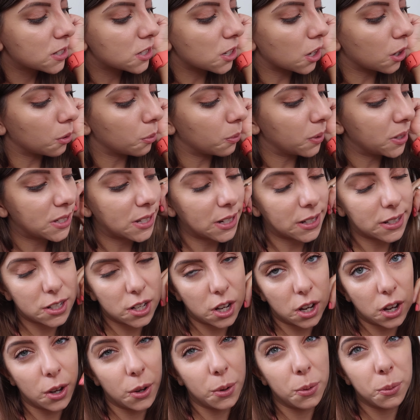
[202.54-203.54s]
So we said
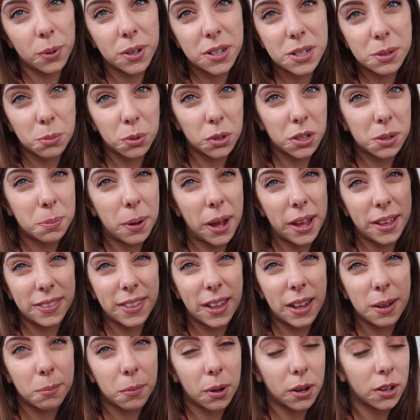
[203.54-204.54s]
no, we didn't want to pay
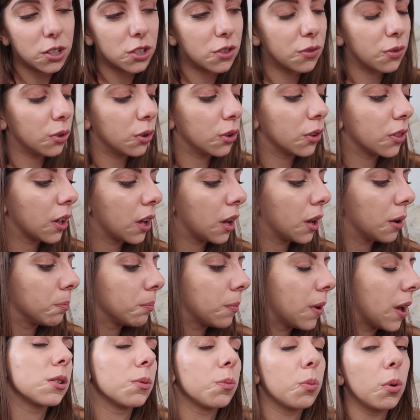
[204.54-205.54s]
that much for
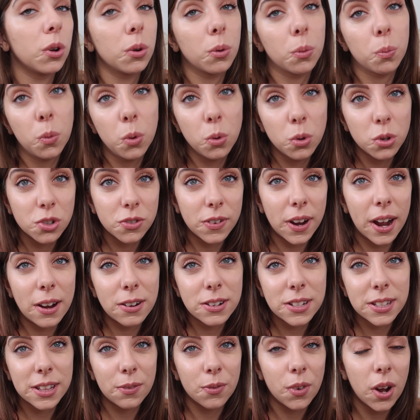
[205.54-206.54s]
them. So we walked
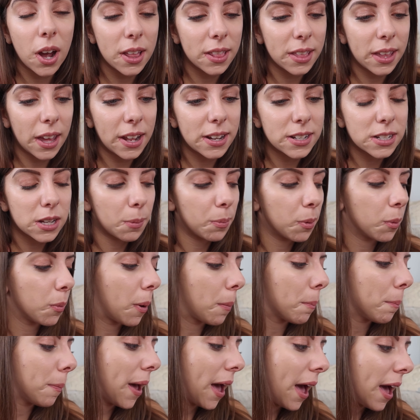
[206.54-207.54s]
around and then right at the end, Happy
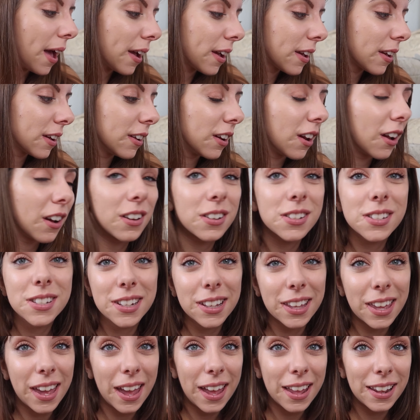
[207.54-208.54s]
went back and asked
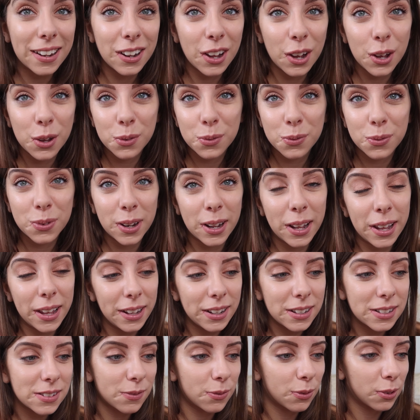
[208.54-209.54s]
again,
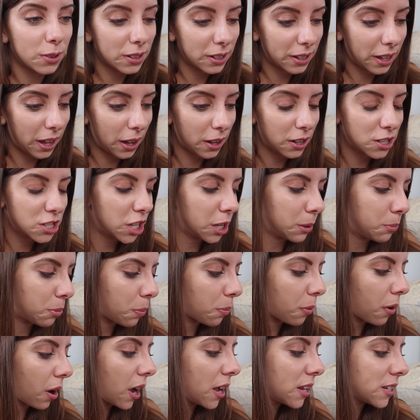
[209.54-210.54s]
hopefully, to get a cheaper
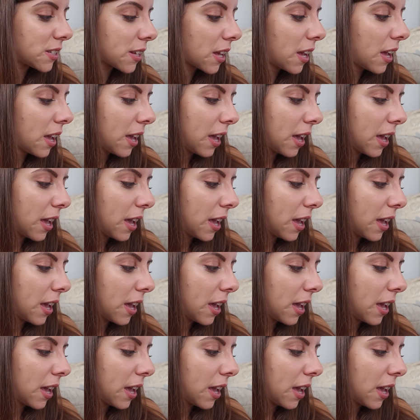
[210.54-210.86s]
price.